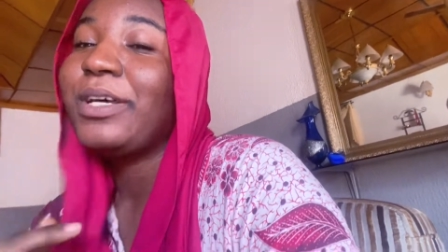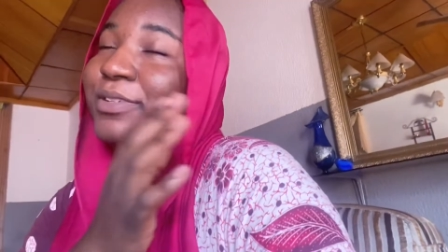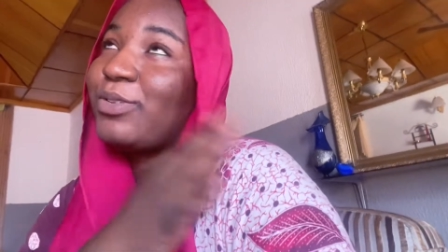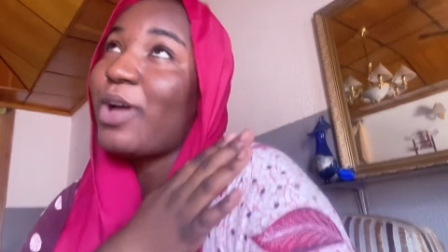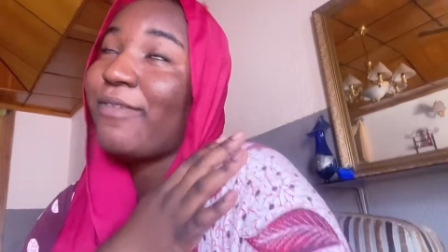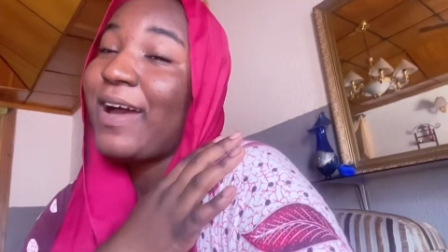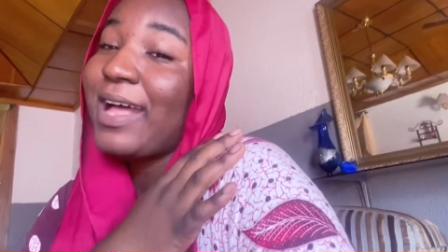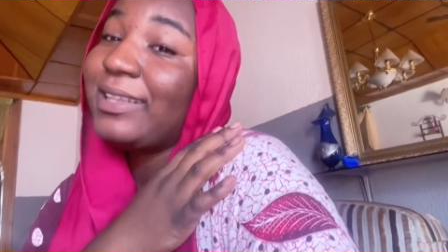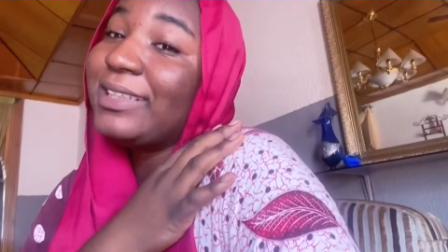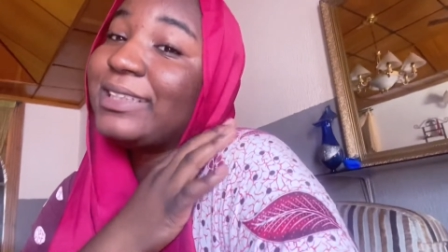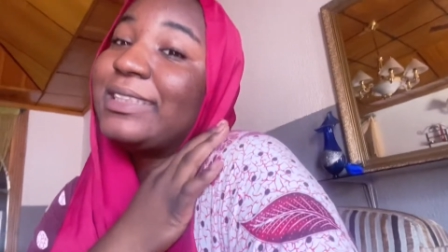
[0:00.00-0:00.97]
so i've
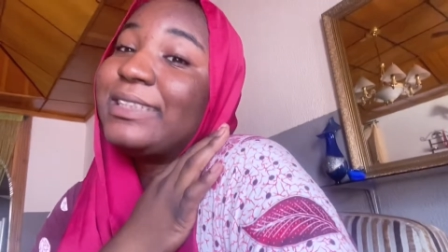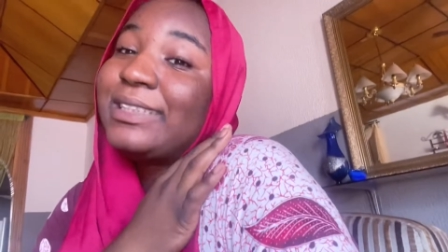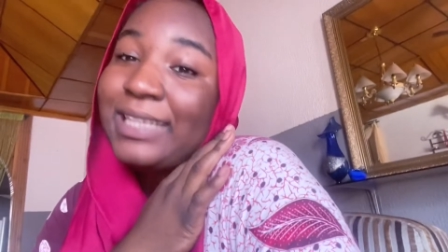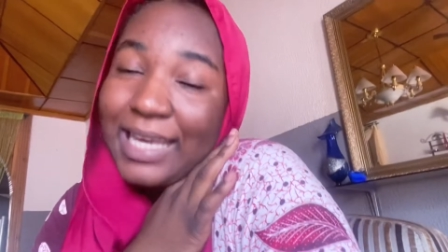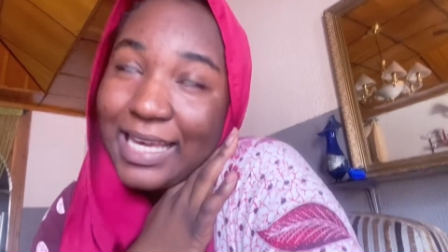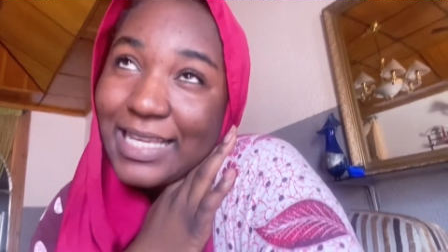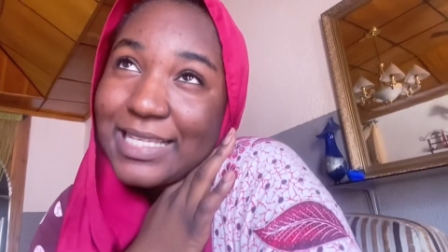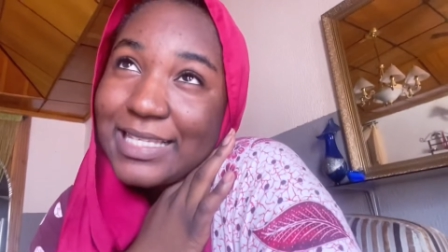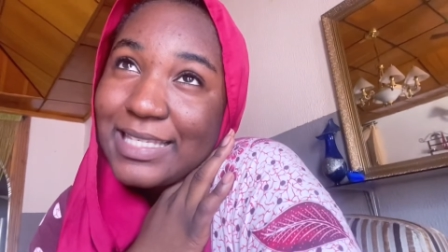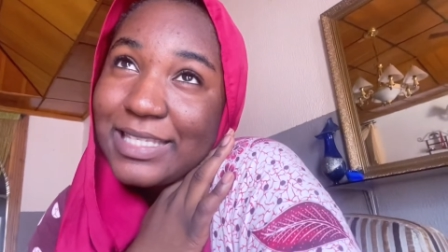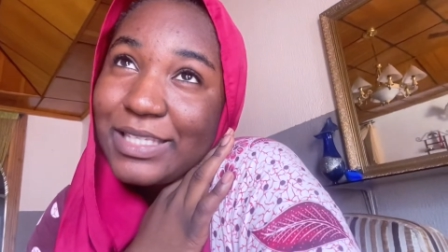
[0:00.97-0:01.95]
had this
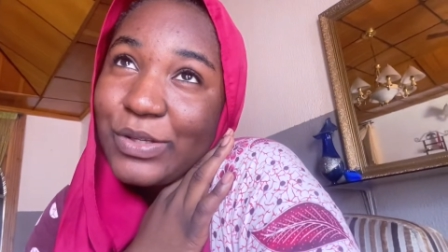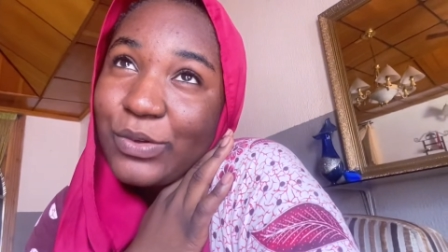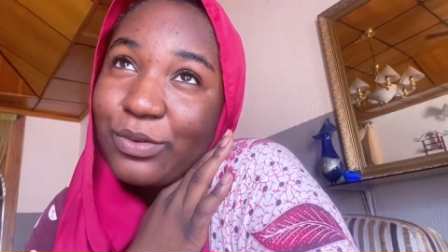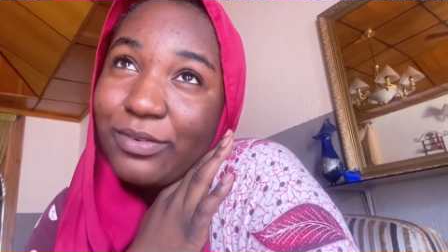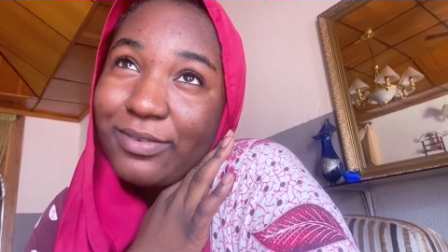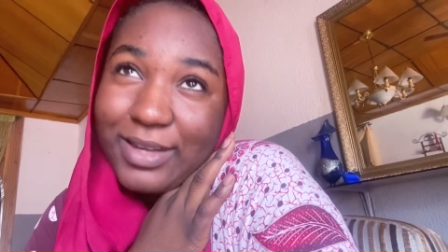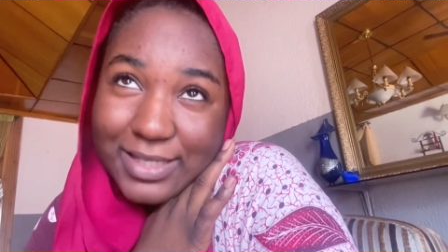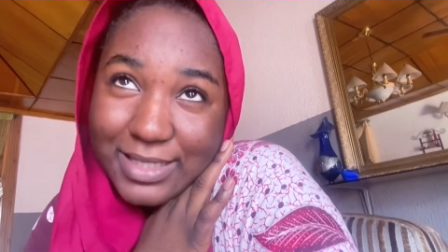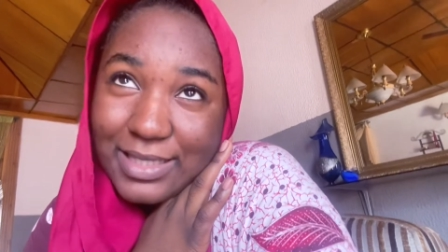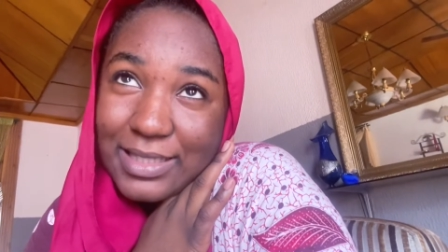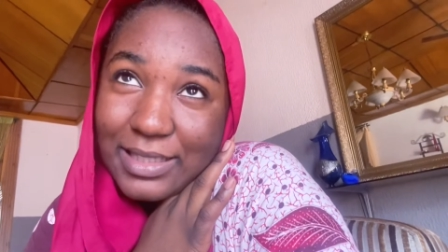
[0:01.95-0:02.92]
since
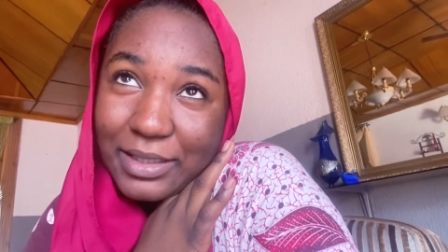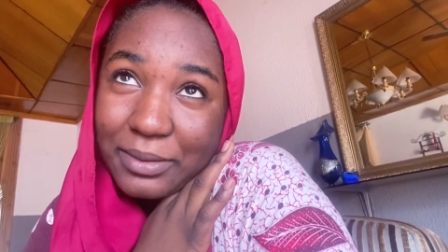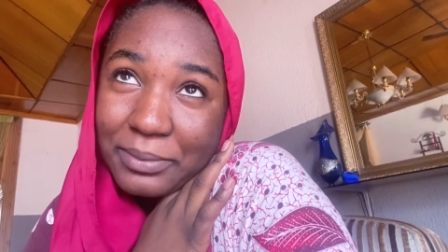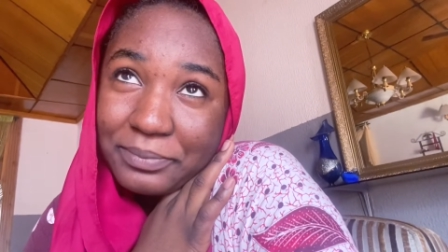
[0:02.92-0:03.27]
university